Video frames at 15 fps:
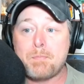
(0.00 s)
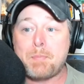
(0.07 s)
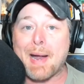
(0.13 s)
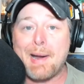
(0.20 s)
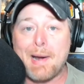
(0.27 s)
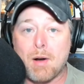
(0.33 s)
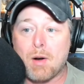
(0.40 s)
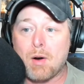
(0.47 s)

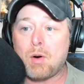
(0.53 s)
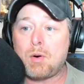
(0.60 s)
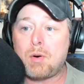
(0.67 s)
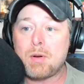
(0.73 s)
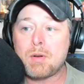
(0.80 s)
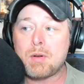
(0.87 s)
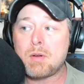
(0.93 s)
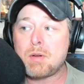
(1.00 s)
peril
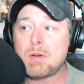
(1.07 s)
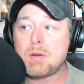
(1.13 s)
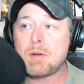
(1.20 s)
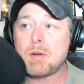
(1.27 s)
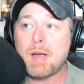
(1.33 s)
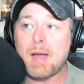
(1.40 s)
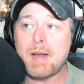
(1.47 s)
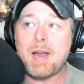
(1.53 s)

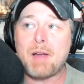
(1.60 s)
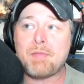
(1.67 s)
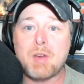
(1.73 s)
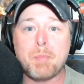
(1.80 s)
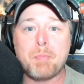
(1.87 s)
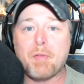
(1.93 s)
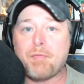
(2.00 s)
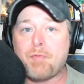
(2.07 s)
and have
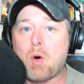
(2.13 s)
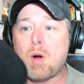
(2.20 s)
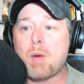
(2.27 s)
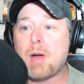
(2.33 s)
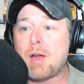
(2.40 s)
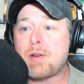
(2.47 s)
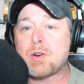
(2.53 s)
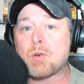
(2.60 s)
to
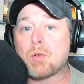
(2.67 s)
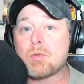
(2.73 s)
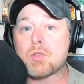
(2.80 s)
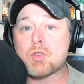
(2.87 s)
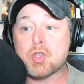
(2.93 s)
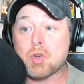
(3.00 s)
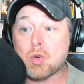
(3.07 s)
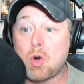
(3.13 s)
perform under
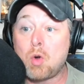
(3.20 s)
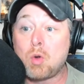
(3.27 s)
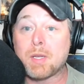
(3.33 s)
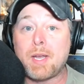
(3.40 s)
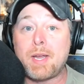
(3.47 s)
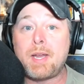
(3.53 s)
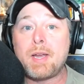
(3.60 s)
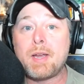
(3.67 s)

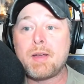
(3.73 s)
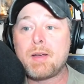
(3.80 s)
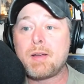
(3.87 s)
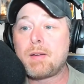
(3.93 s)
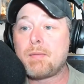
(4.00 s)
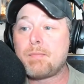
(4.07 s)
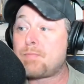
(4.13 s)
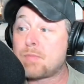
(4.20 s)
truly
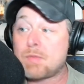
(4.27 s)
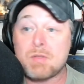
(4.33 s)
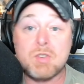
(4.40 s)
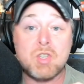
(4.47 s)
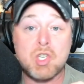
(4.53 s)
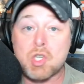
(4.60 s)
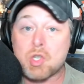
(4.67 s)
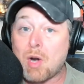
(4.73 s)

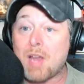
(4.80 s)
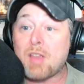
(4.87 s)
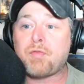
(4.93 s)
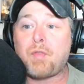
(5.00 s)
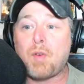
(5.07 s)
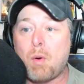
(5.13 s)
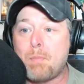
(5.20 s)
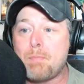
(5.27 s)

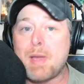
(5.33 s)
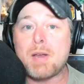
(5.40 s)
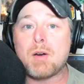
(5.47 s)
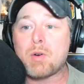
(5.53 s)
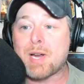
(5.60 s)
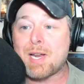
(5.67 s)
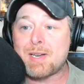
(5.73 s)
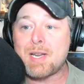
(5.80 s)
stressful
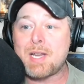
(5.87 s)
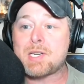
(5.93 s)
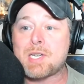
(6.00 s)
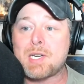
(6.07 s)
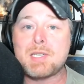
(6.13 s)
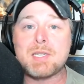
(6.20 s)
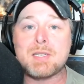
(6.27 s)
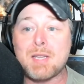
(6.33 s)
mental
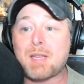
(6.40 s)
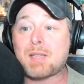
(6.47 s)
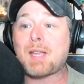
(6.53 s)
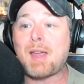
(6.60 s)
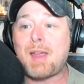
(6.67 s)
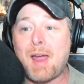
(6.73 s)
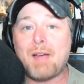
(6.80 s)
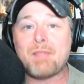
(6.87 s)
conditions that
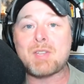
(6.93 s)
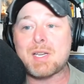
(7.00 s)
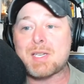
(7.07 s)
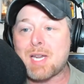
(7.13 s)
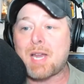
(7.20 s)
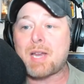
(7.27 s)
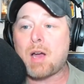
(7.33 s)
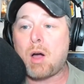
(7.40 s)
they have to
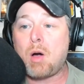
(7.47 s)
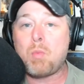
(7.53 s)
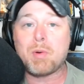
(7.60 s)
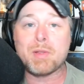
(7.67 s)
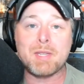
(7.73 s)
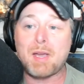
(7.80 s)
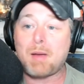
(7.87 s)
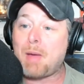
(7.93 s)
take home
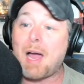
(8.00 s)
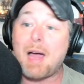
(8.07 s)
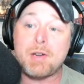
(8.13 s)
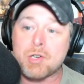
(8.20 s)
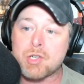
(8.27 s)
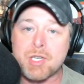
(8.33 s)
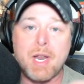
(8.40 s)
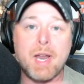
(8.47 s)
with them. I
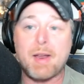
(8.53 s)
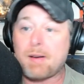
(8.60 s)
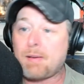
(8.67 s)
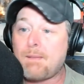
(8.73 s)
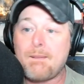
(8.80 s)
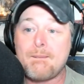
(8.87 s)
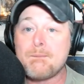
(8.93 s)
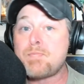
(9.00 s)
understand.
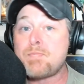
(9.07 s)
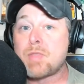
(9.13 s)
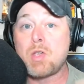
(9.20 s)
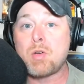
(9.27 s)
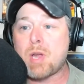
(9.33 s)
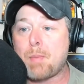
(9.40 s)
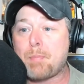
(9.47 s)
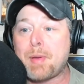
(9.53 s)

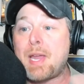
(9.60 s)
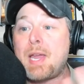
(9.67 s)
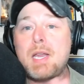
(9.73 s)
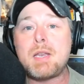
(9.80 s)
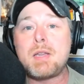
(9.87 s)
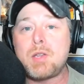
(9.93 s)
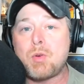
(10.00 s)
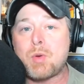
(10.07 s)
You compete,
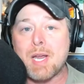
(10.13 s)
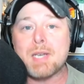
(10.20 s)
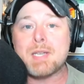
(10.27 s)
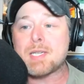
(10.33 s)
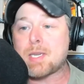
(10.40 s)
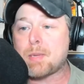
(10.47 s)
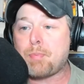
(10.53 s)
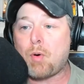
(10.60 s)
you get
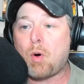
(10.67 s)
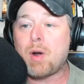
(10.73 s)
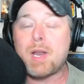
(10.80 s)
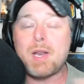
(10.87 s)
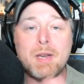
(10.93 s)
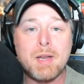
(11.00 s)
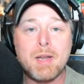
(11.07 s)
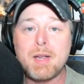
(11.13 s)

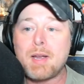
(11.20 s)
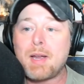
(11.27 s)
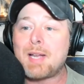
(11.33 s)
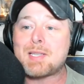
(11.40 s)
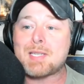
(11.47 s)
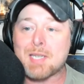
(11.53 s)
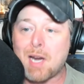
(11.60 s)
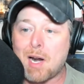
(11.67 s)
disappointed,
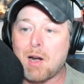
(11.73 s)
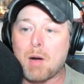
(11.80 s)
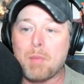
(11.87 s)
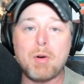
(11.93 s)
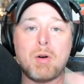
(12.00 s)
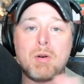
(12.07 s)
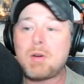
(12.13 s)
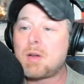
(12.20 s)
it's
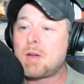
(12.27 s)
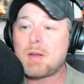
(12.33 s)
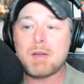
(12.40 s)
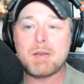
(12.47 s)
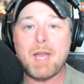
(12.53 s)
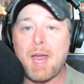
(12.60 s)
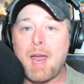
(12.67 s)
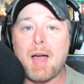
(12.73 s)
terrible.
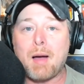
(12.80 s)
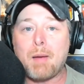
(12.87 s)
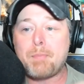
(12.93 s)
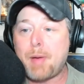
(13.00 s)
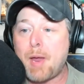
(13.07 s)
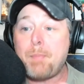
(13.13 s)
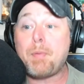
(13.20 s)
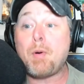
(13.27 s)
Yeah,
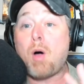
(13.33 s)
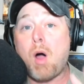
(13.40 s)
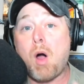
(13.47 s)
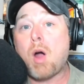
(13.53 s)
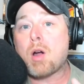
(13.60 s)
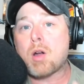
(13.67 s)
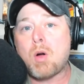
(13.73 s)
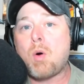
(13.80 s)
people
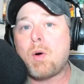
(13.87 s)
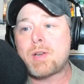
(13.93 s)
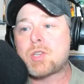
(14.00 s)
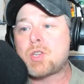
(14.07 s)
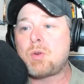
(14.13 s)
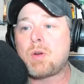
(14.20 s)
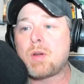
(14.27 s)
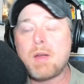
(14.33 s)
are going
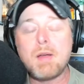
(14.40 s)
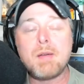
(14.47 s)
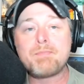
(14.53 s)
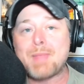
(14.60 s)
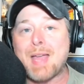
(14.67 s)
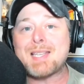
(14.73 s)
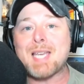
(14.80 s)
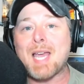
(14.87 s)
to,
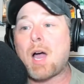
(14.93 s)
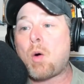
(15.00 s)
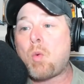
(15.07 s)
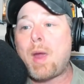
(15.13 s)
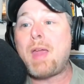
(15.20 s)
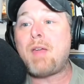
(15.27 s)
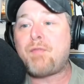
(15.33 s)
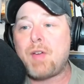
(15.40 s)
that's how
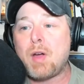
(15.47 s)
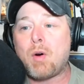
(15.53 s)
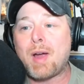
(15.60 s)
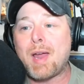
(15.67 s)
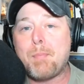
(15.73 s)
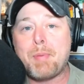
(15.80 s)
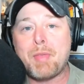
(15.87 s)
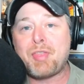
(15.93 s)
we feel
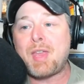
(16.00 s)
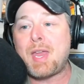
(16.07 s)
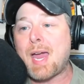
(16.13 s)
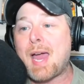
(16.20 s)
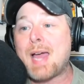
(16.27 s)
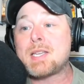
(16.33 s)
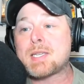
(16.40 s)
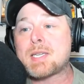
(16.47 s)
empathy
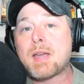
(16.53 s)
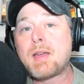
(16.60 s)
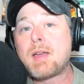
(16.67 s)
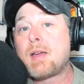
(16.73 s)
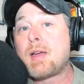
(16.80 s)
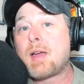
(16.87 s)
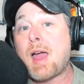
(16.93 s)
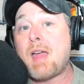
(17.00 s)
as
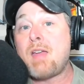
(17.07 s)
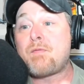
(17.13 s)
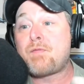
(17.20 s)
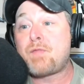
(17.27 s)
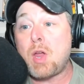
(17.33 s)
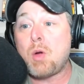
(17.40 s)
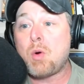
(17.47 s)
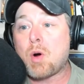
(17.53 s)
a
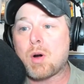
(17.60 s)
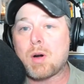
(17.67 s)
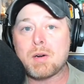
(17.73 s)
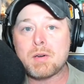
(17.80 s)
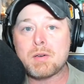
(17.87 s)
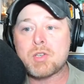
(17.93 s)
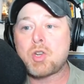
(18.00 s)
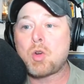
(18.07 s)
viewer
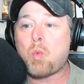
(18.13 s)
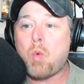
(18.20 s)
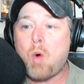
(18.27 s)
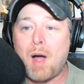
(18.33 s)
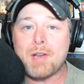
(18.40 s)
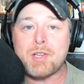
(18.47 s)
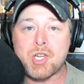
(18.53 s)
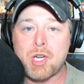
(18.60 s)
to
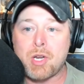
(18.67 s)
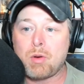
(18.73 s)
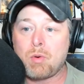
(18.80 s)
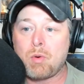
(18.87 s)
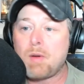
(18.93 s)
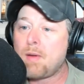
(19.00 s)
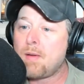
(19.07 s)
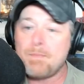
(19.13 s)
watch
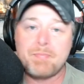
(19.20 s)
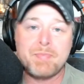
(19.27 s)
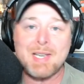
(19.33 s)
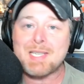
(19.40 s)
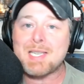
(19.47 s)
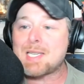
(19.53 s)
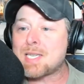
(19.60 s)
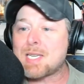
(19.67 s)
you.
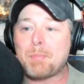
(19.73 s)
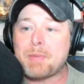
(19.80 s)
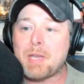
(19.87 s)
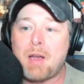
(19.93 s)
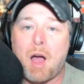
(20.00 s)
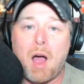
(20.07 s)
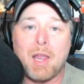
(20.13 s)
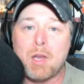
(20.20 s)
This is
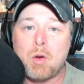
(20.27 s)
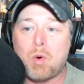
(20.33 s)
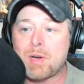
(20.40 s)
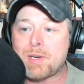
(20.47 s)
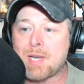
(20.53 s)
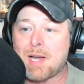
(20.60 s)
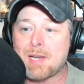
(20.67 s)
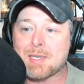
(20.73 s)
something
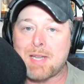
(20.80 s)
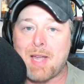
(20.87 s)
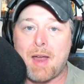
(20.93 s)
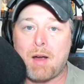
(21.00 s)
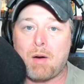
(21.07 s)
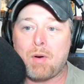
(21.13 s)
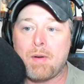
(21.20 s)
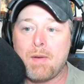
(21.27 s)
Hollywood does
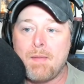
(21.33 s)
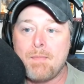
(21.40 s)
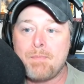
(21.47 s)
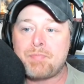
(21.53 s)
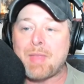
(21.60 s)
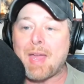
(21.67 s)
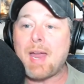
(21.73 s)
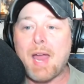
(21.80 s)
now.
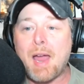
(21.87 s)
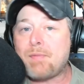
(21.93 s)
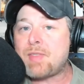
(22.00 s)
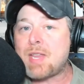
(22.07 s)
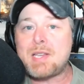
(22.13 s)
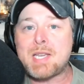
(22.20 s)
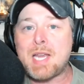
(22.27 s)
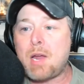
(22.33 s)
They have
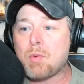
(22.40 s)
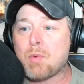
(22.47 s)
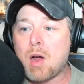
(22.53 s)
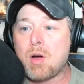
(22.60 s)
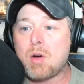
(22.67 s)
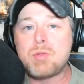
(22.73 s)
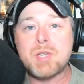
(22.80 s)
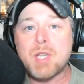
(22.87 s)
these
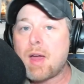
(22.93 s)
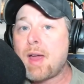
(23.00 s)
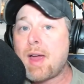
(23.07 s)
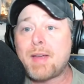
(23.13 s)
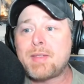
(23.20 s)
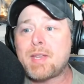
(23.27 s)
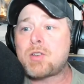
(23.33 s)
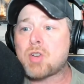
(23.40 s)
heroes,
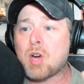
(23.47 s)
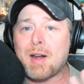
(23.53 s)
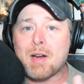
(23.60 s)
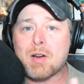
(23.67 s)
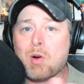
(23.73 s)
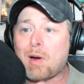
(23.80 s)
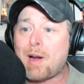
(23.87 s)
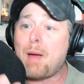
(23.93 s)
and they try to
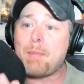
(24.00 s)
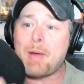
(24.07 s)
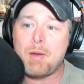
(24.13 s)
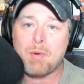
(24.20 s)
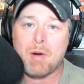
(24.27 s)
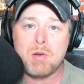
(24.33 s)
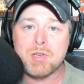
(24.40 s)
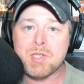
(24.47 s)
cram
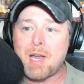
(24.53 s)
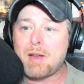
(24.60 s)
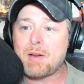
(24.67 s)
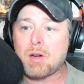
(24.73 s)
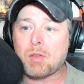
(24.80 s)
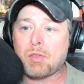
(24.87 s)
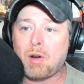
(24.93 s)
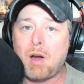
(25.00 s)
heroes down
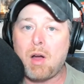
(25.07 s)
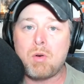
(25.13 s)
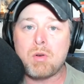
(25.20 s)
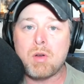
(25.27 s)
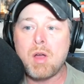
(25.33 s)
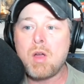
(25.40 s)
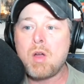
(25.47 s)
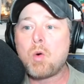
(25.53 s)
your throat
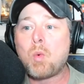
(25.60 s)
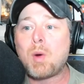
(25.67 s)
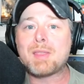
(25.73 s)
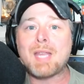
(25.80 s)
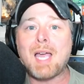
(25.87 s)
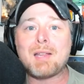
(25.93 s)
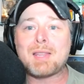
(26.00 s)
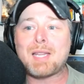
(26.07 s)

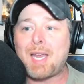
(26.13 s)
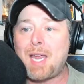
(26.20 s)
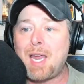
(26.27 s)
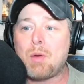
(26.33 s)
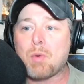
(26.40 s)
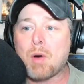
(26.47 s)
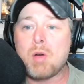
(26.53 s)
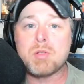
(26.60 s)
without the
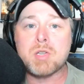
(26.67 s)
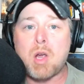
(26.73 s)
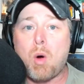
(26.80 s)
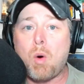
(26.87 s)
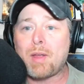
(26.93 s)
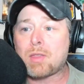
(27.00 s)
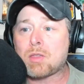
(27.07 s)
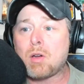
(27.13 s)
heroes
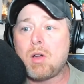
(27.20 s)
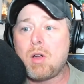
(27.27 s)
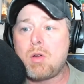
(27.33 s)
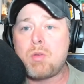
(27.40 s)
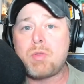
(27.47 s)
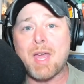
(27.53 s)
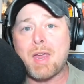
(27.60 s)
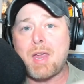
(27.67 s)
going
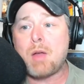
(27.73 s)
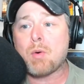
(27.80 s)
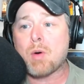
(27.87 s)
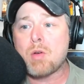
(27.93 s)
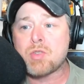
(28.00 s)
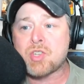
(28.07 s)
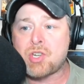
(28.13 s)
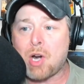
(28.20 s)
through the
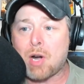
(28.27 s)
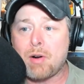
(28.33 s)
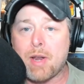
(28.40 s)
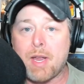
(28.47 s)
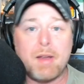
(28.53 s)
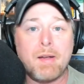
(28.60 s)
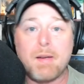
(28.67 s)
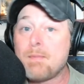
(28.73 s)
hero's
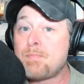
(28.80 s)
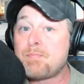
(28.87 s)
journey.